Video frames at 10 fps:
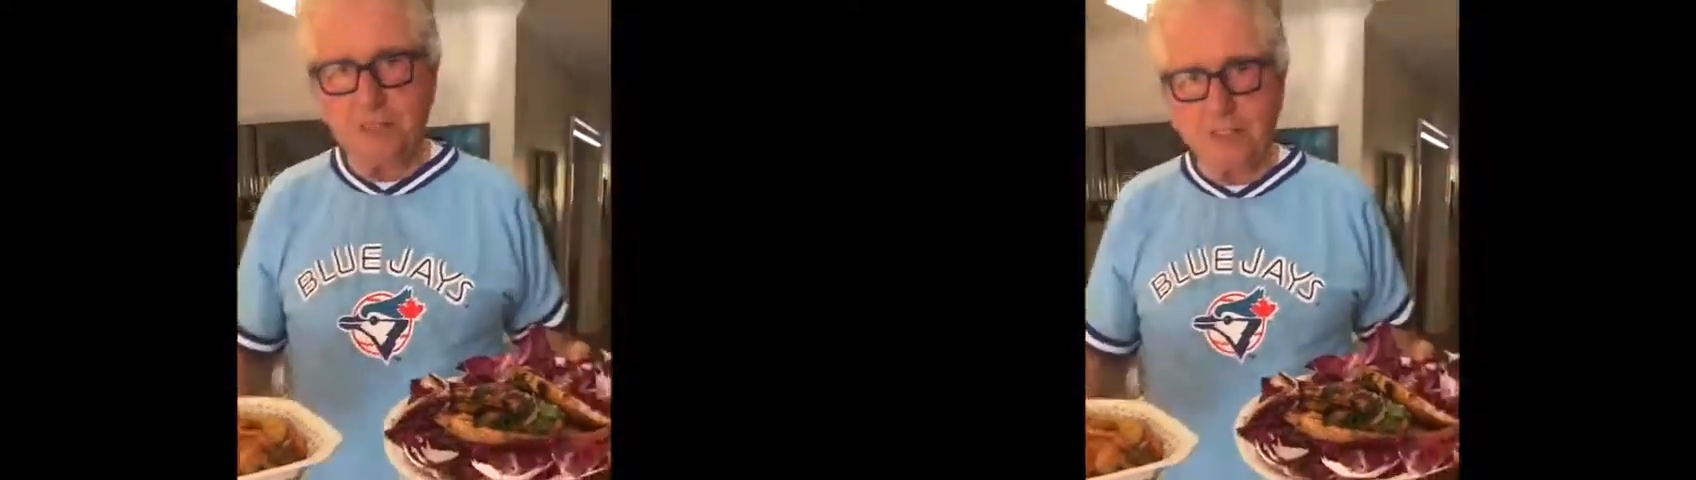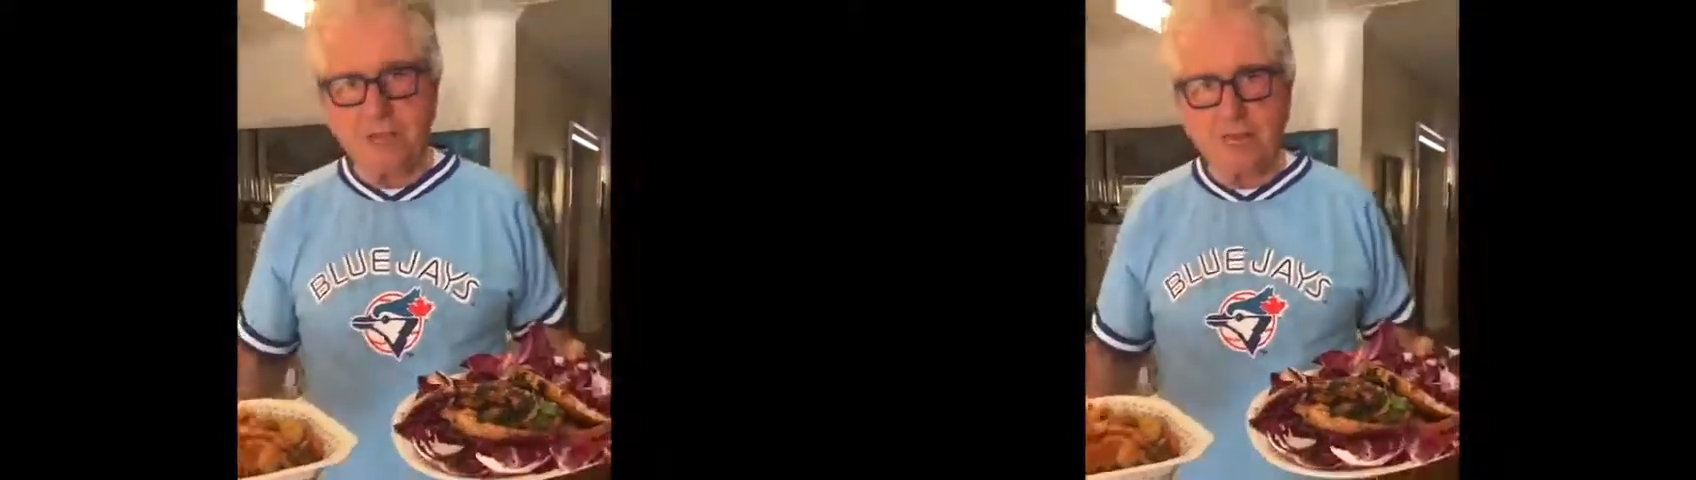
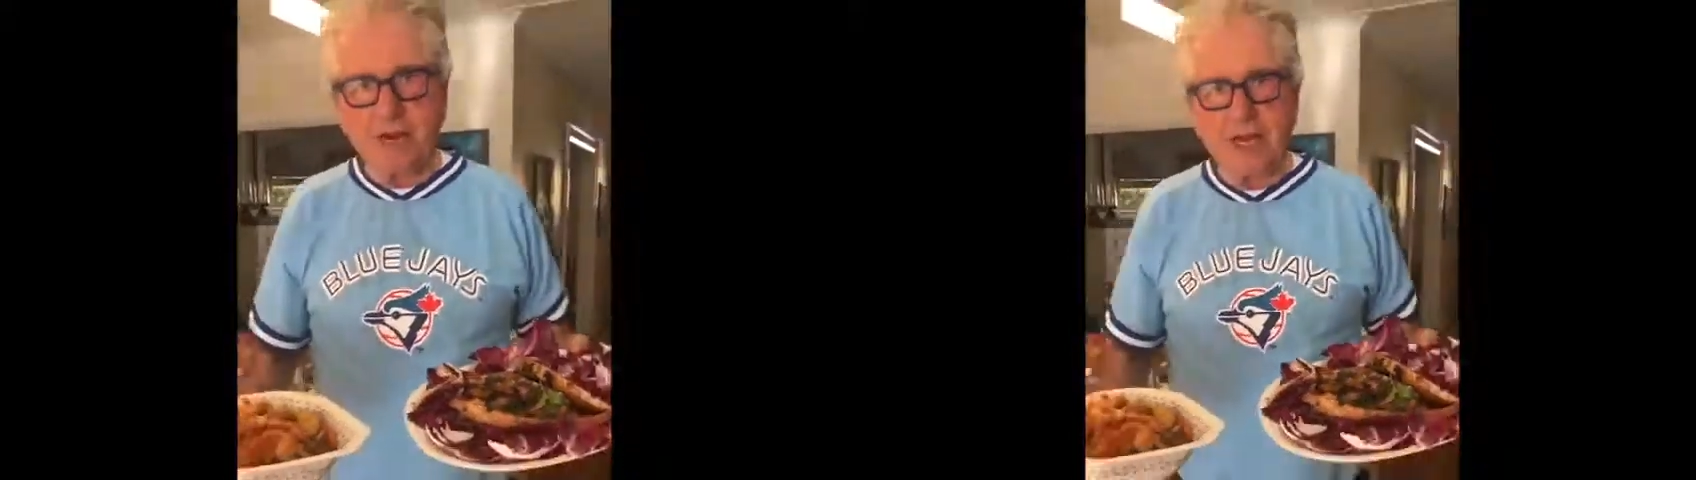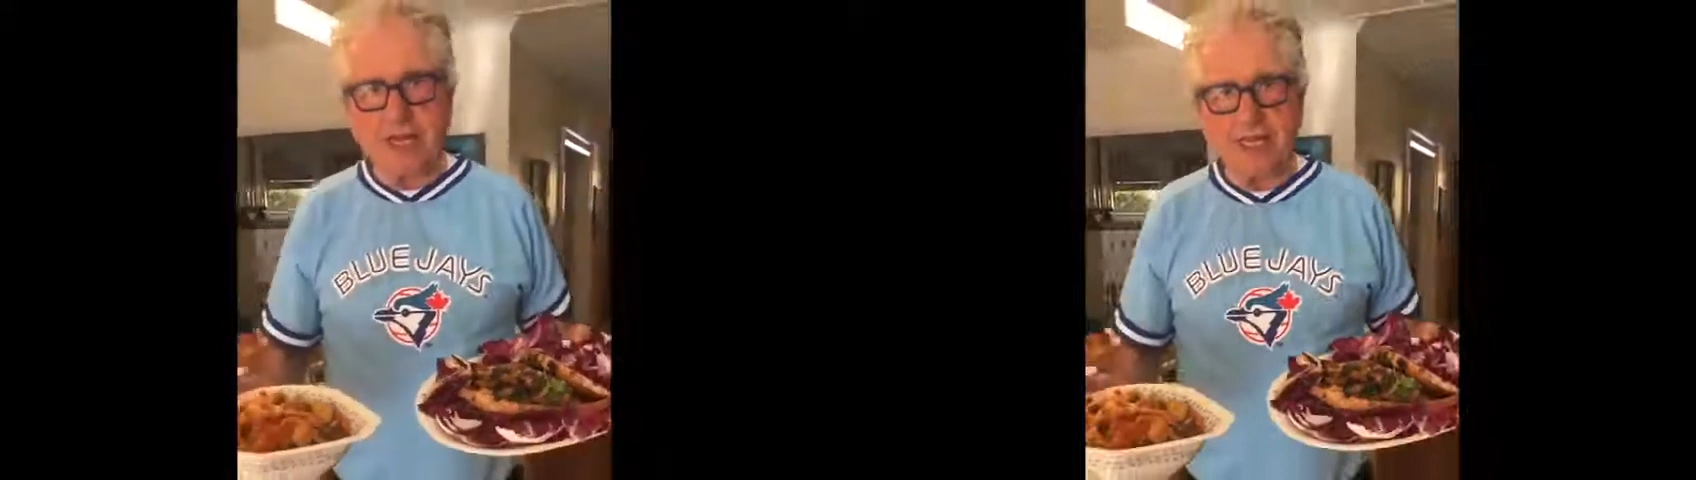Good
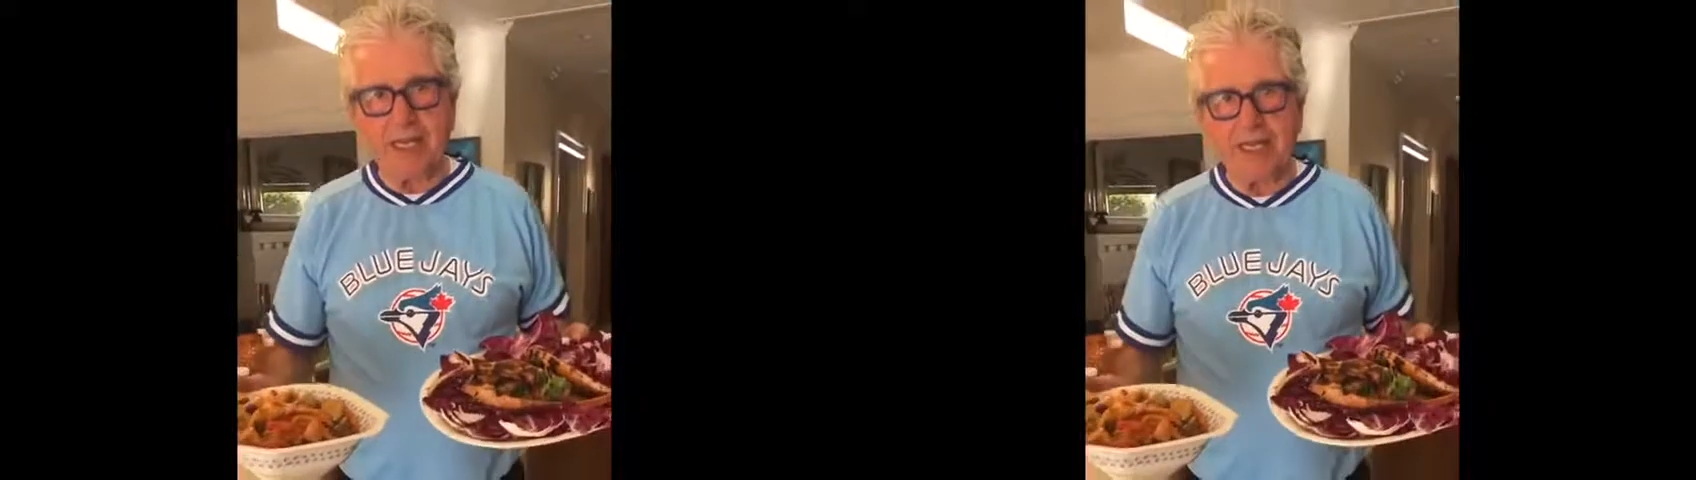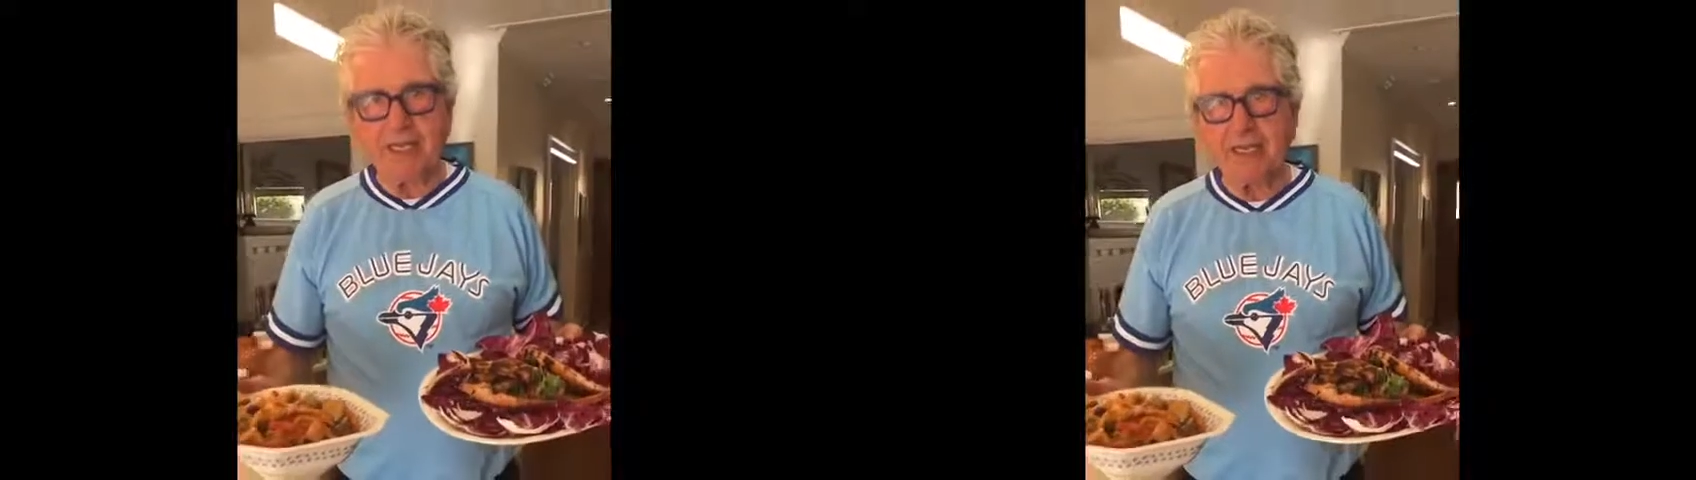
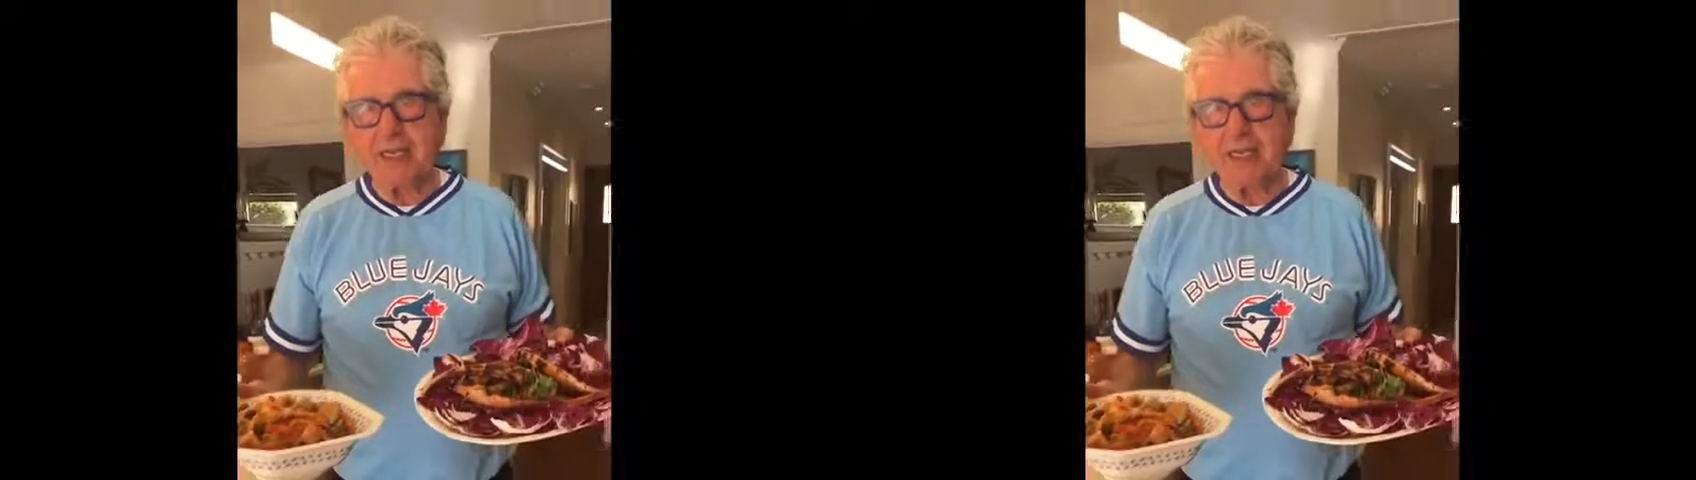Friday